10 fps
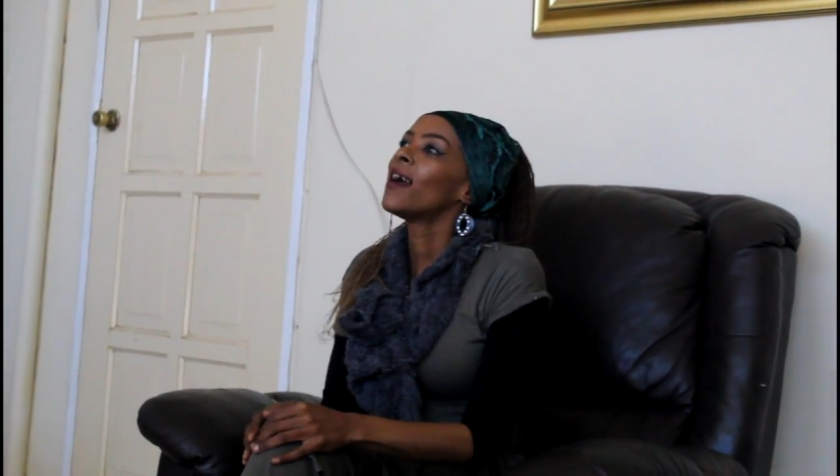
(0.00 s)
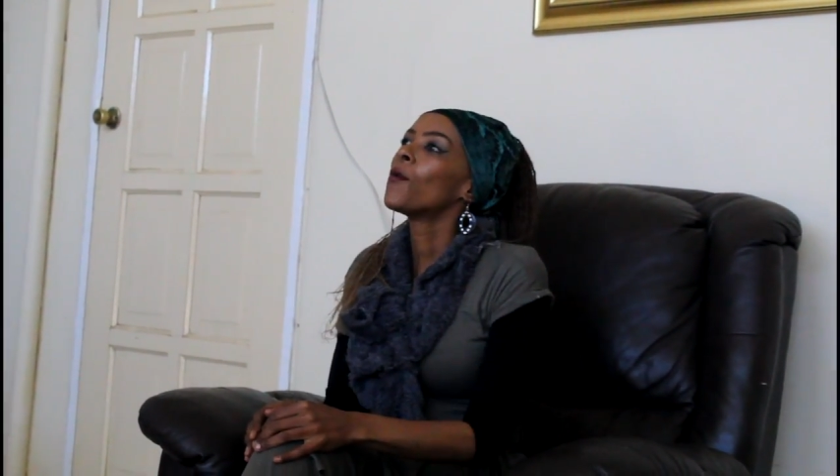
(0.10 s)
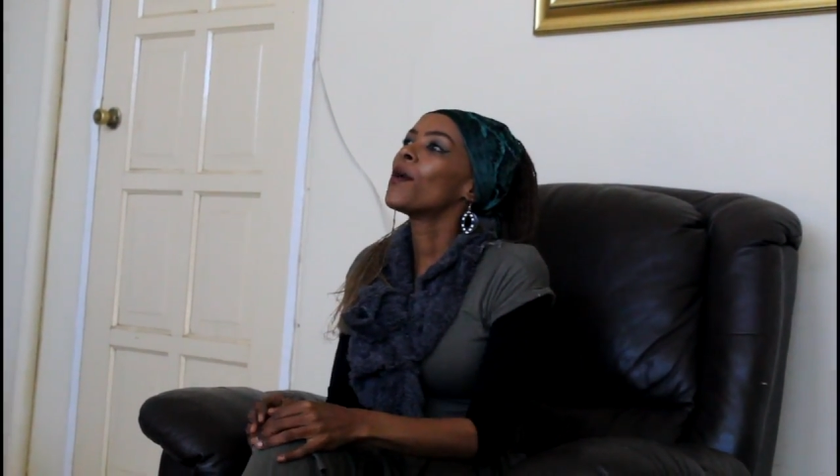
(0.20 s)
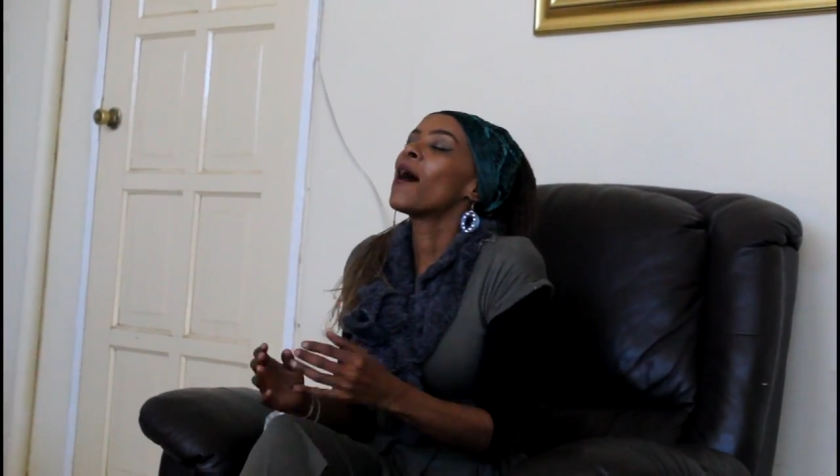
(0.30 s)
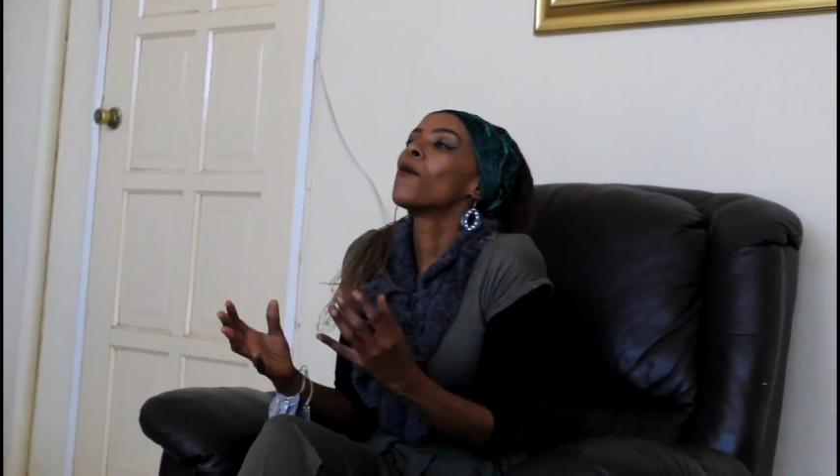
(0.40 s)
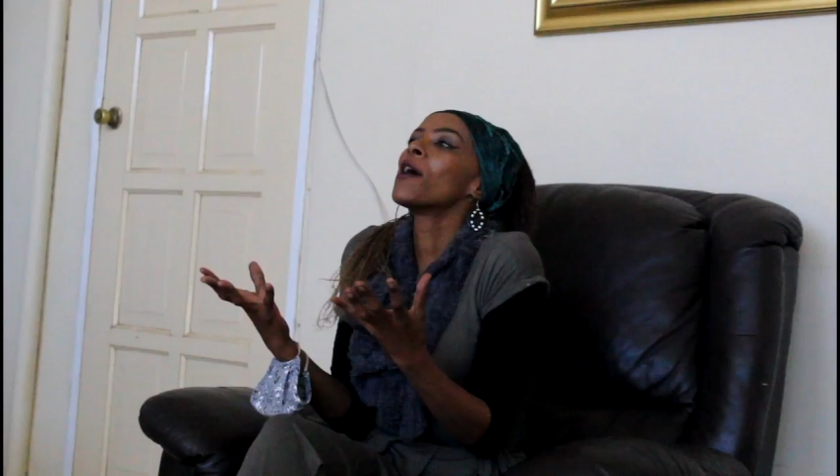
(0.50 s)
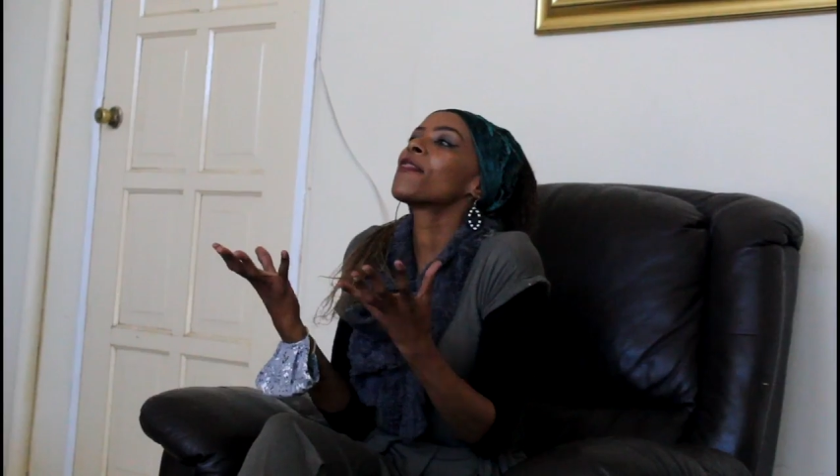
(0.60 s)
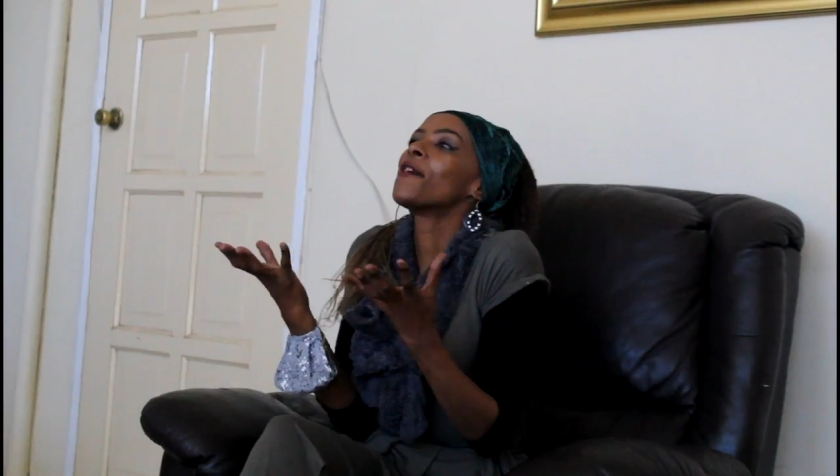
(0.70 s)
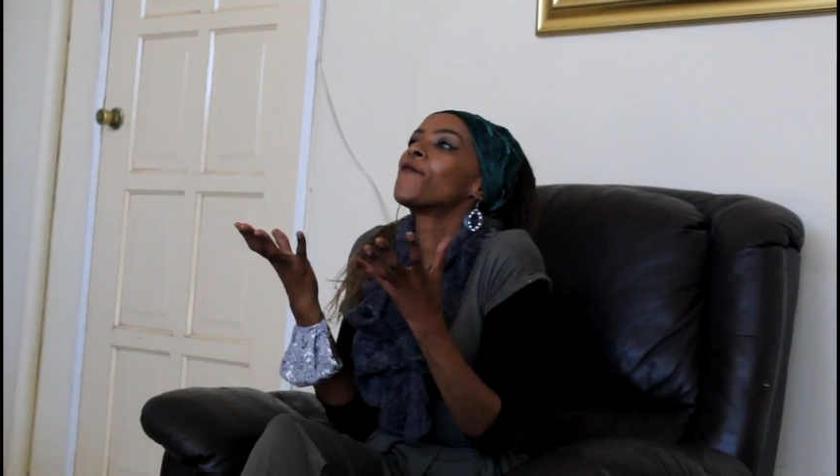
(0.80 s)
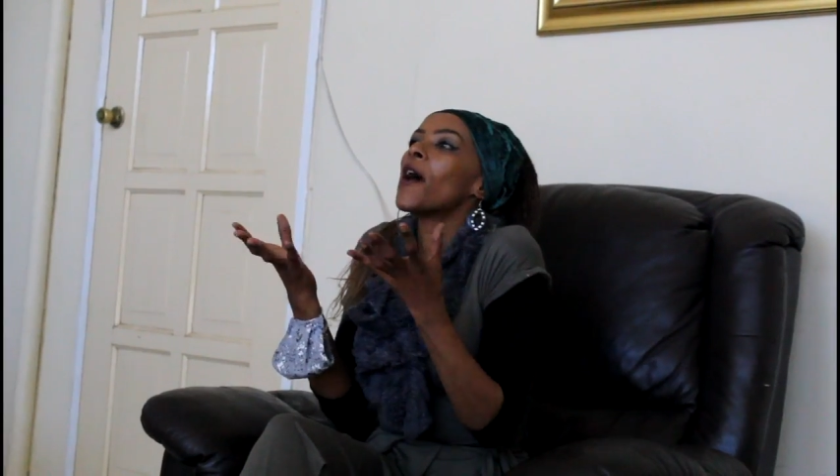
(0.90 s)
We have
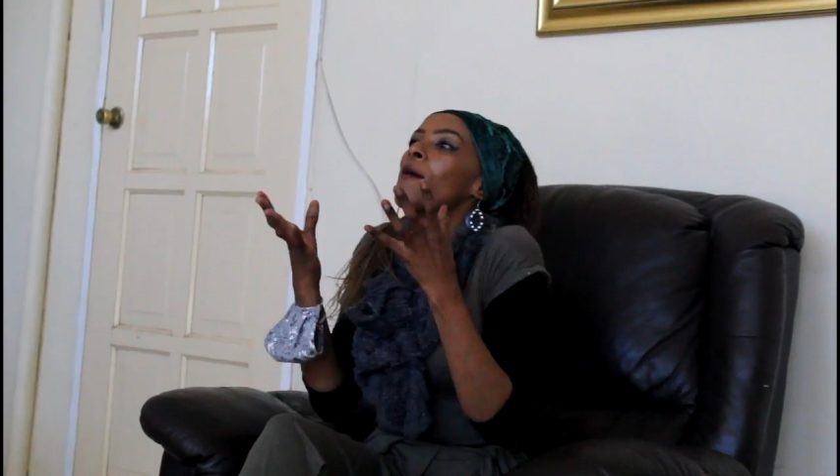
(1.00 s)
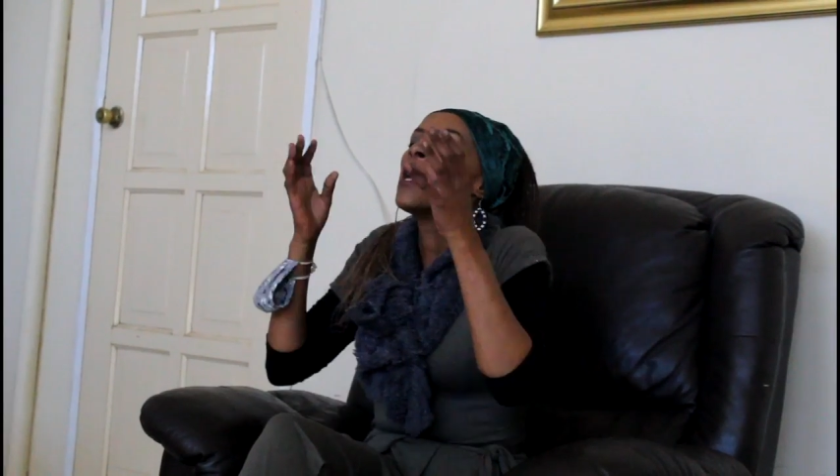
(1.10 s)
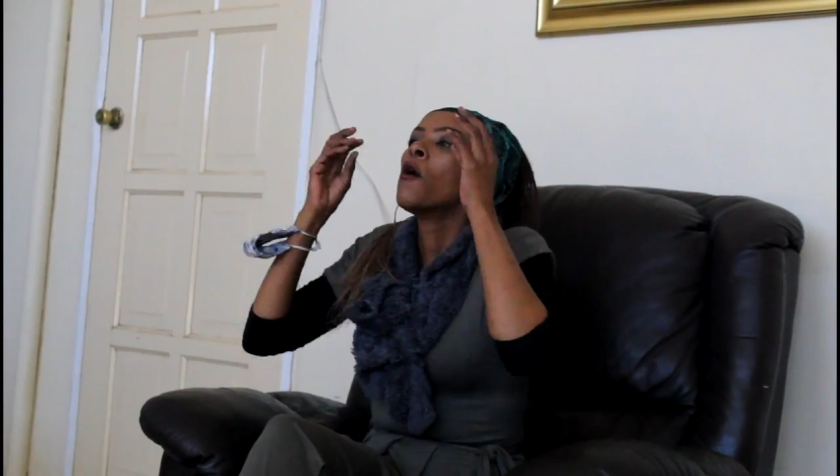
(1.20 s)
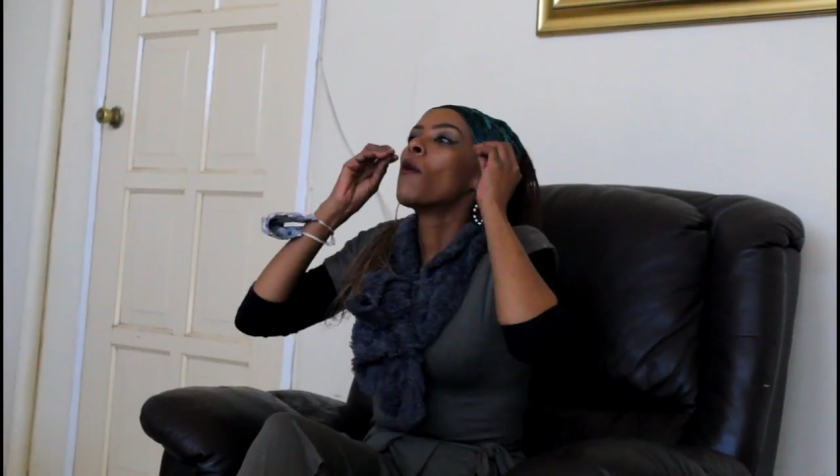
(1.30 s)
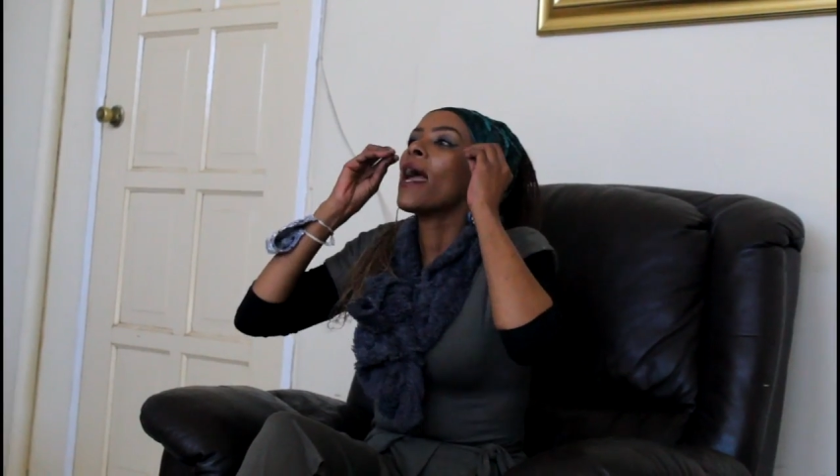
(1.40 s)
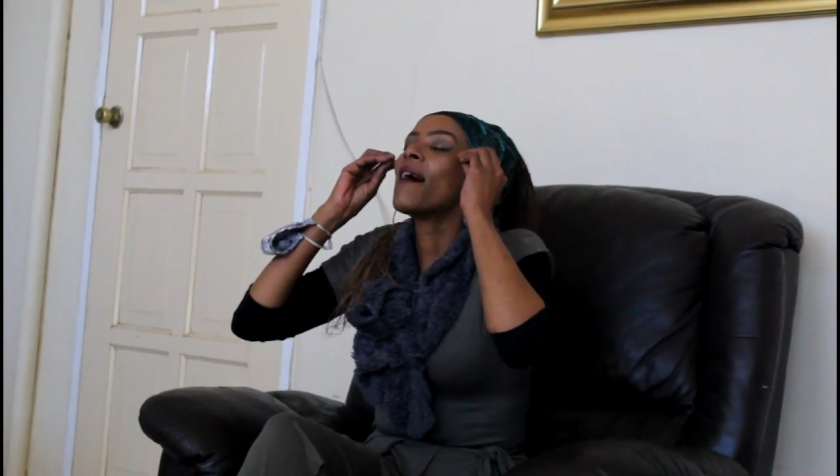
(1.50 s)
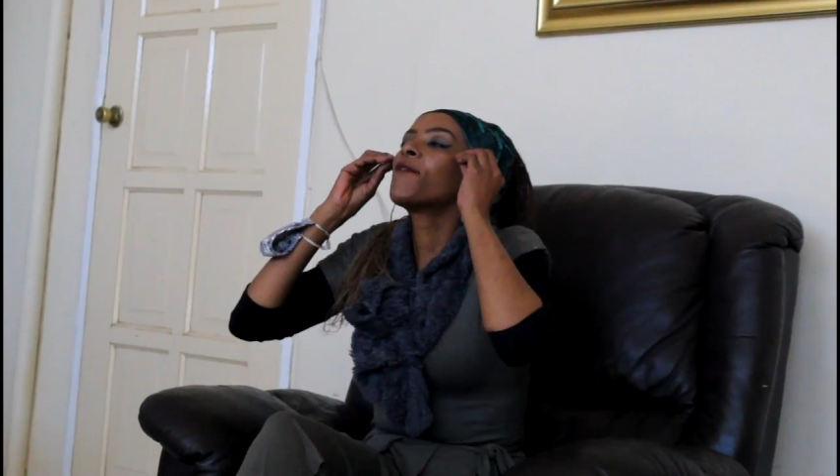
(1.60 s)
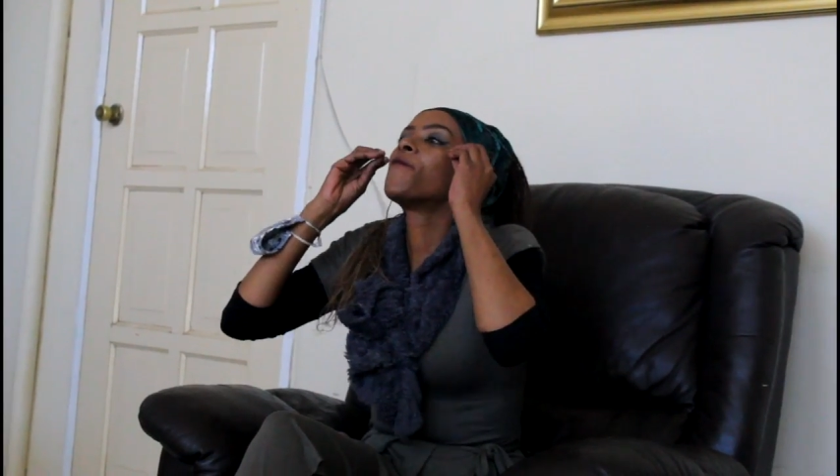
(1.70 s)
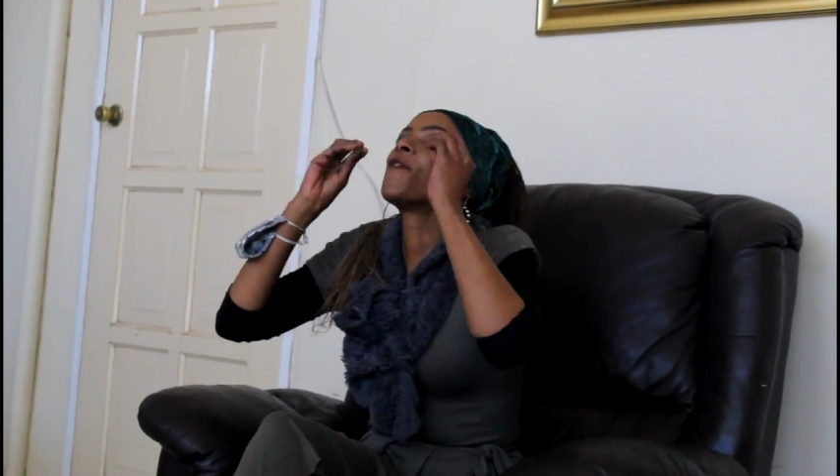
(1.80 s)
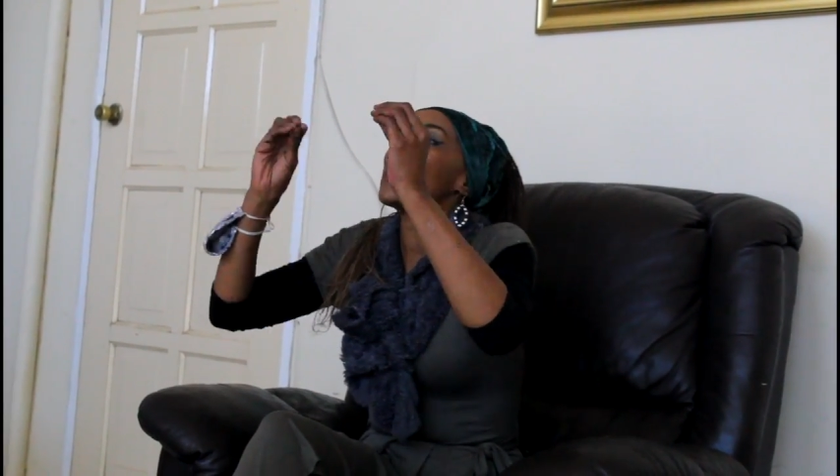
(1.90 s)

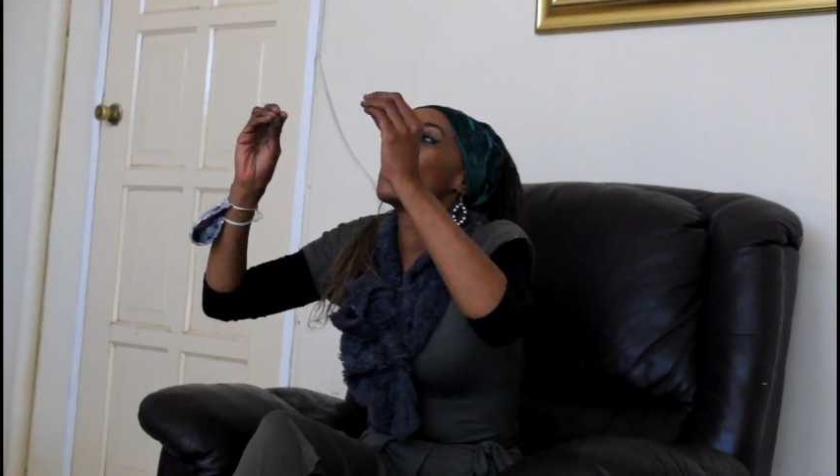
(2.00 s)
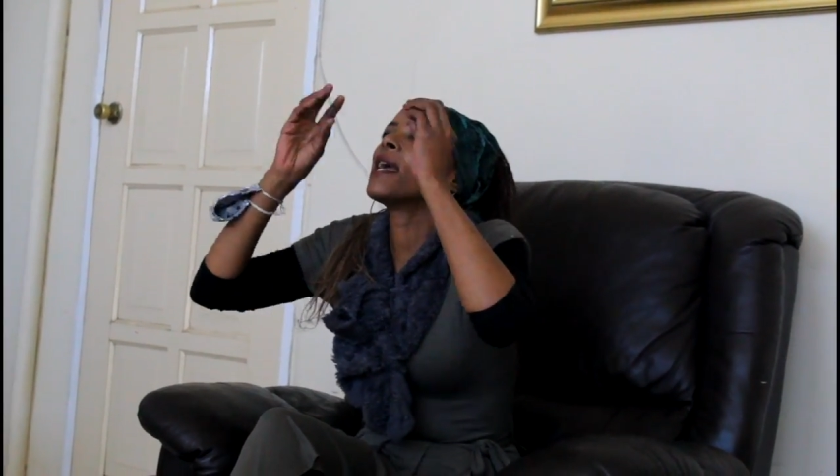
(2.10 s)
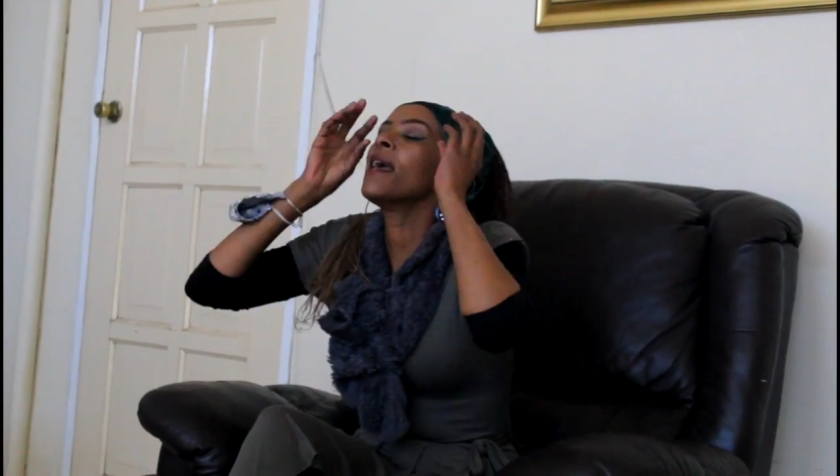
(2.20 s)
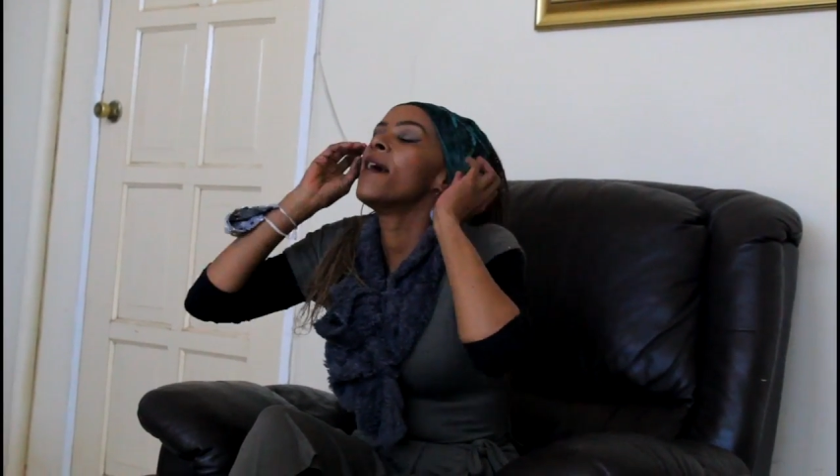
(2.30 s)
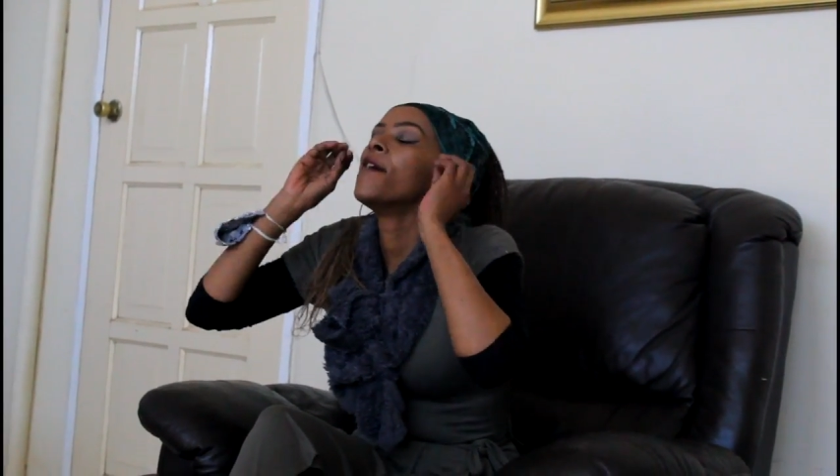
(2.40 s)
a very